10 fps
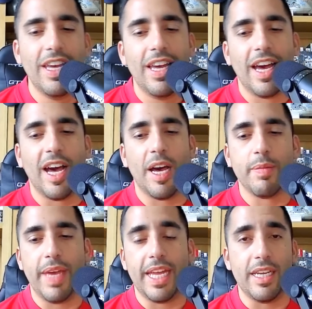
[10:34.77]

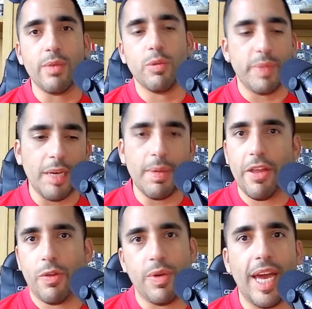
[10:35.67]
And it will be
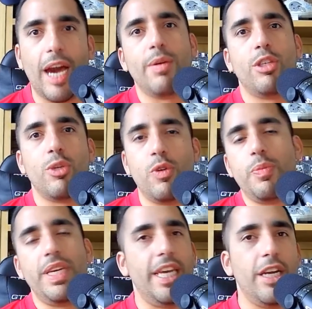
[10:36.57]
about 3 hours. So
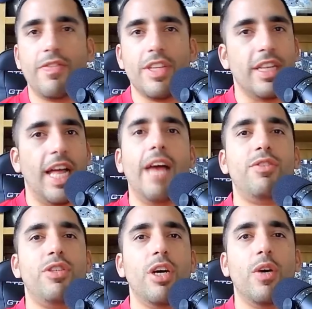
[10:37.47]
we'll be here for the
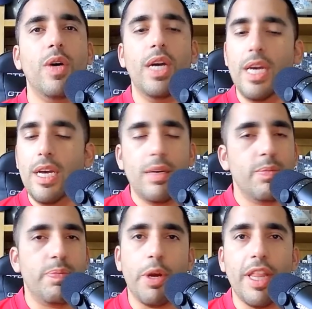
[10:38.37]
live show,
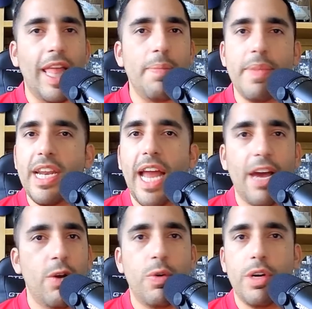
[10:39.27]
burning that
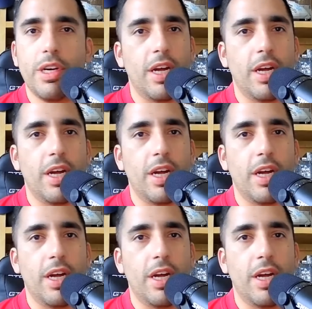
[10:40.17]
midnight oil.